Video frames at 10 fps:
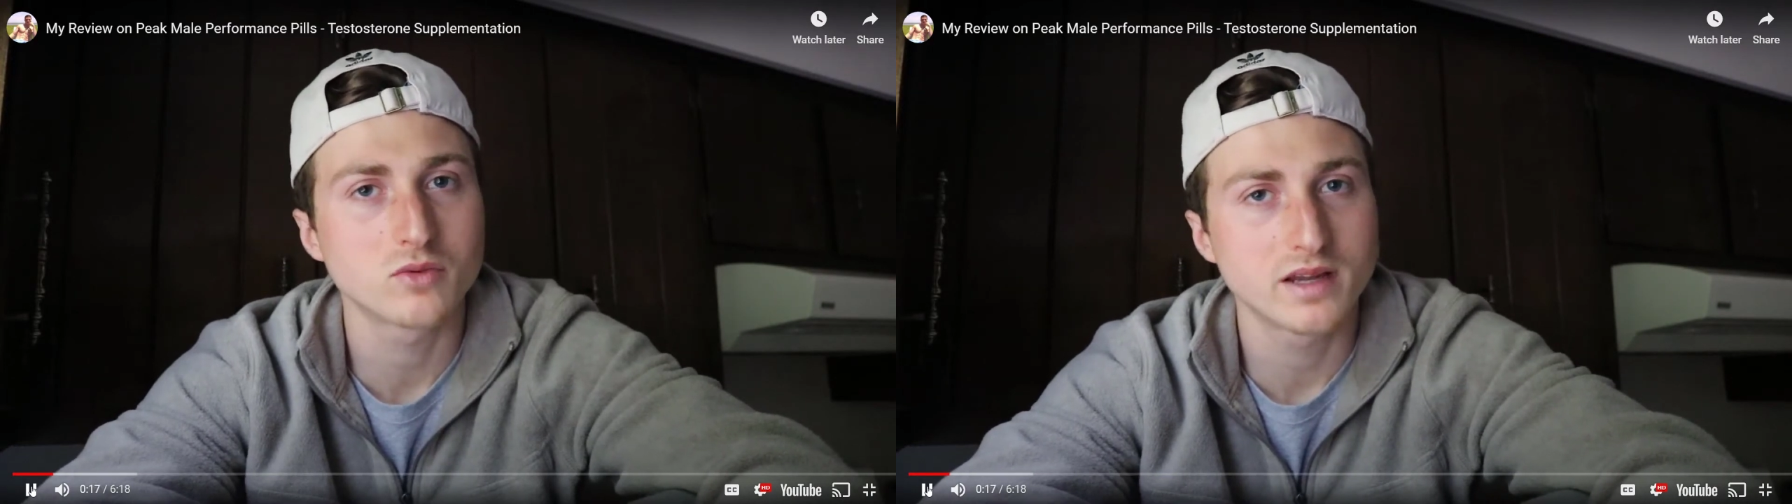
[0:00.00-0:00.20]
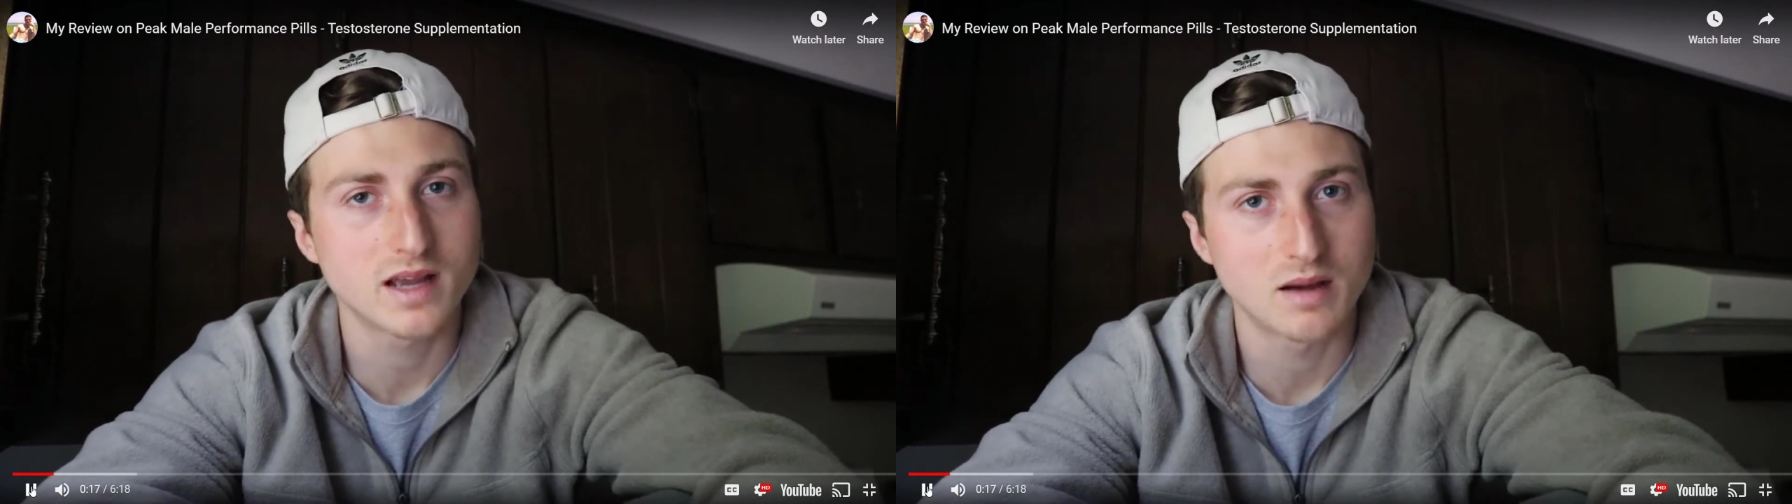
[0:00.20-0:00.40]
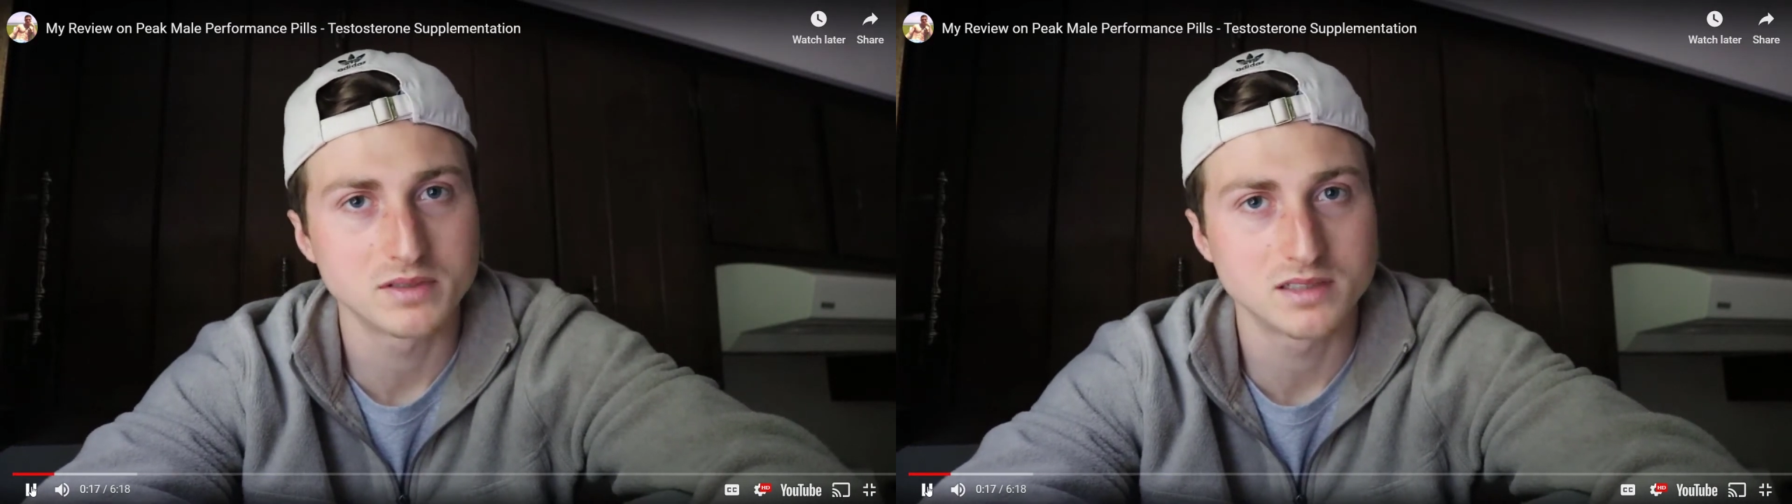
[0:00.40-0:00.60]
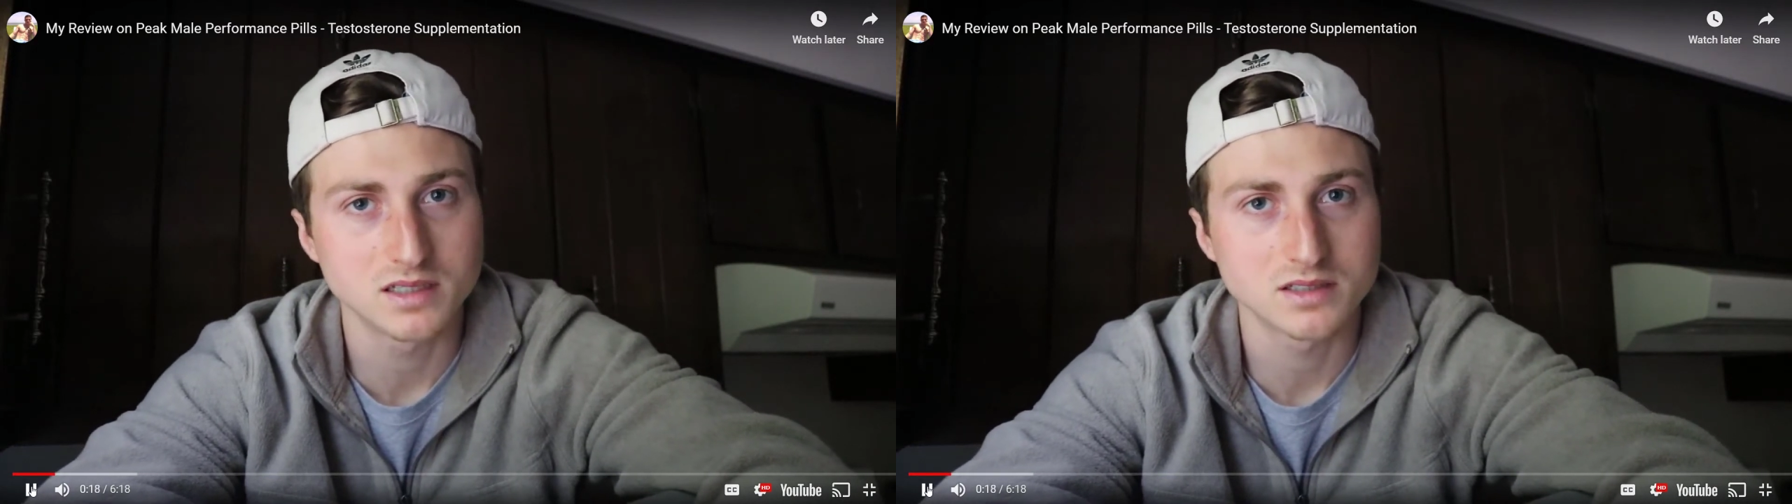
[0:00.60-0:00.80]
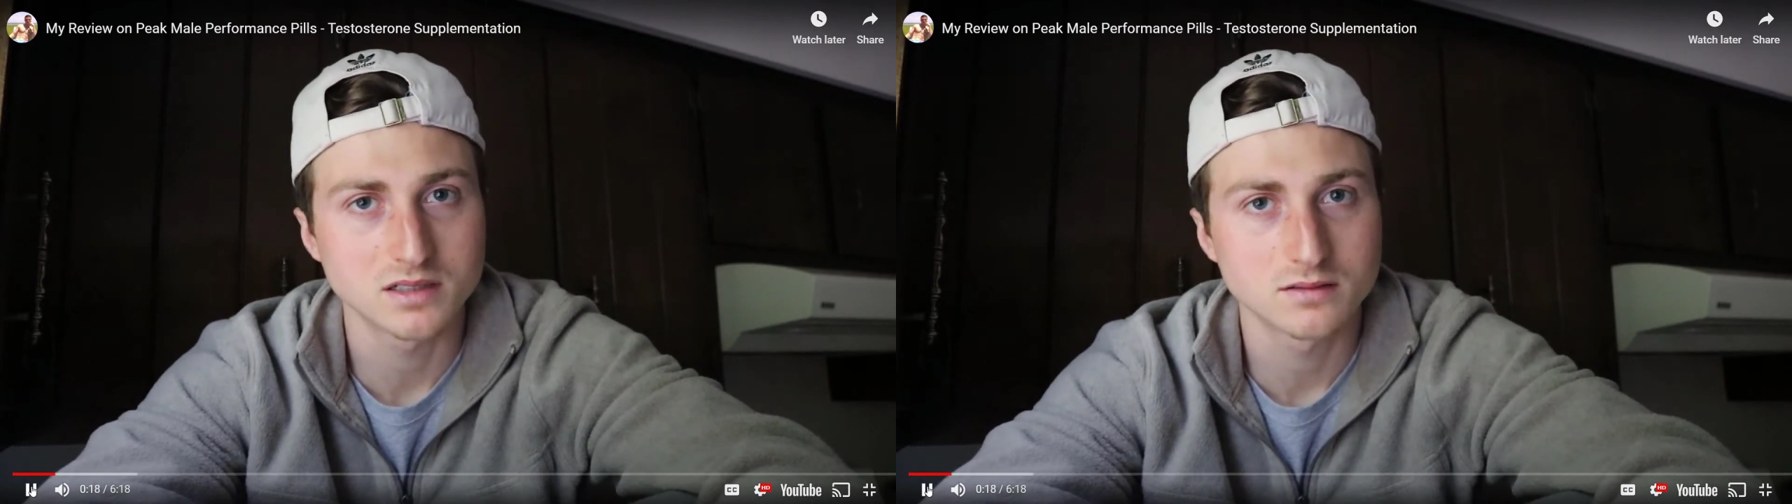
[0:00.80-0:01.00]
a
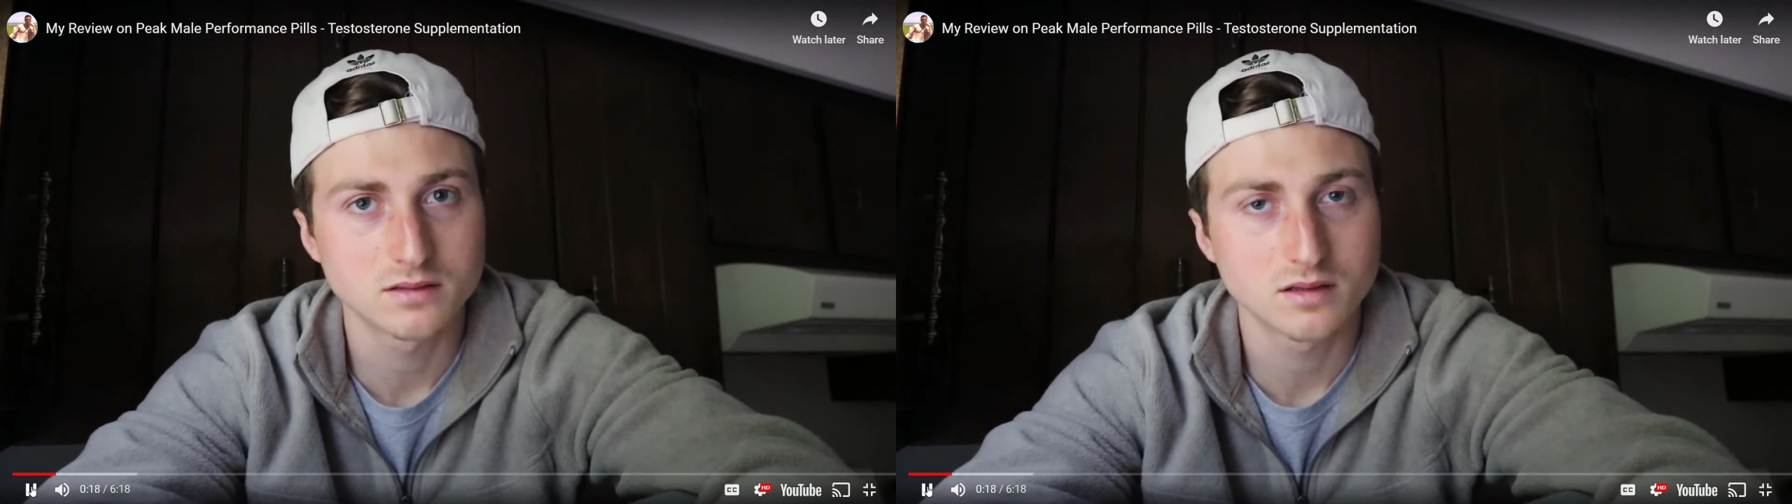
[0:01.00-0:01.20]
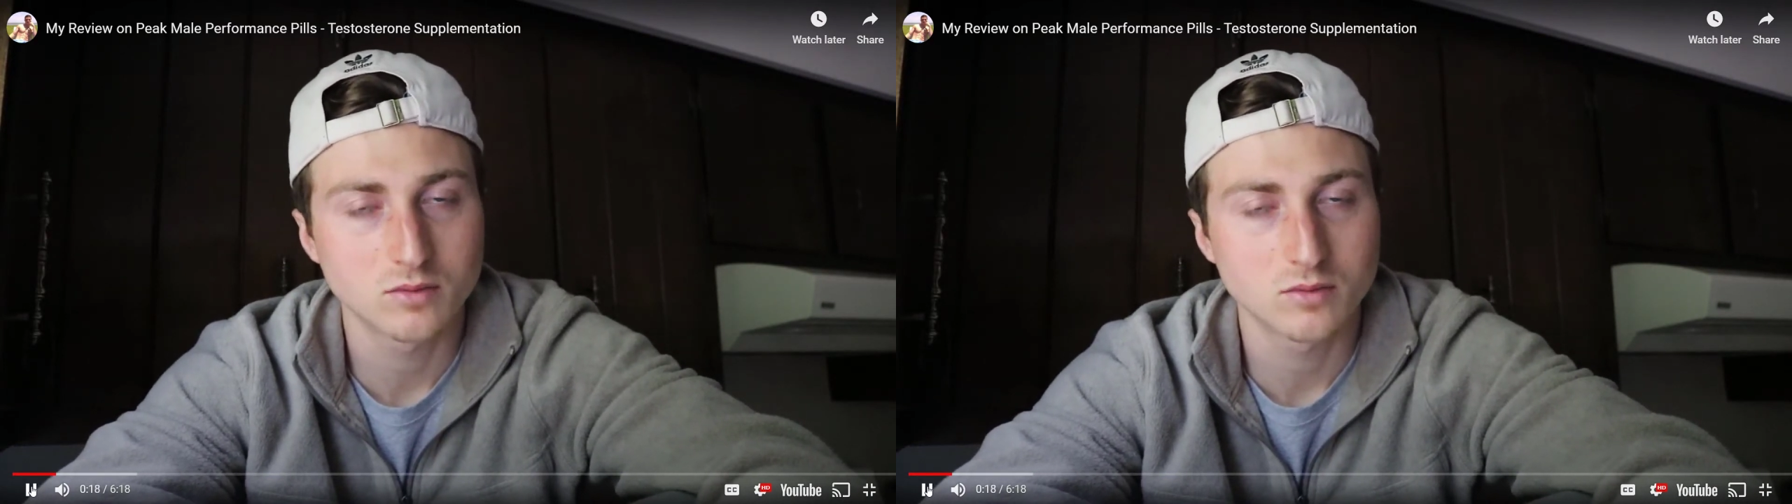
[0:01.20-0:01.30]
recomposition.